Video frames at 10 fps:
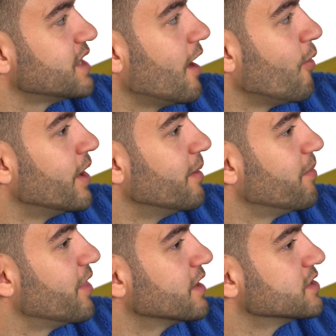out when
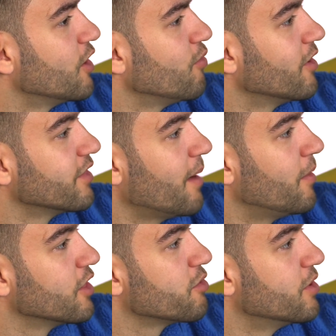things go wrong that
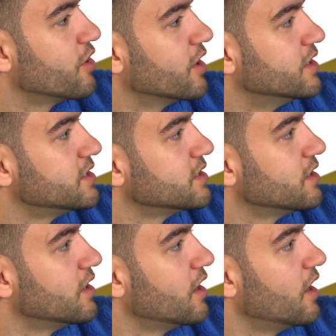much because
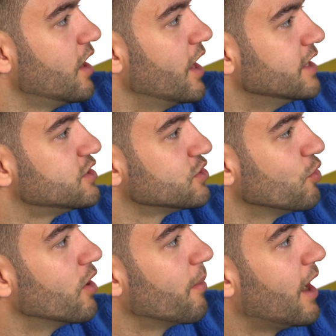it's just
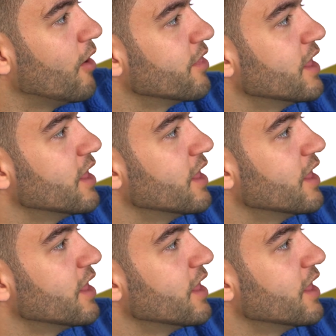all about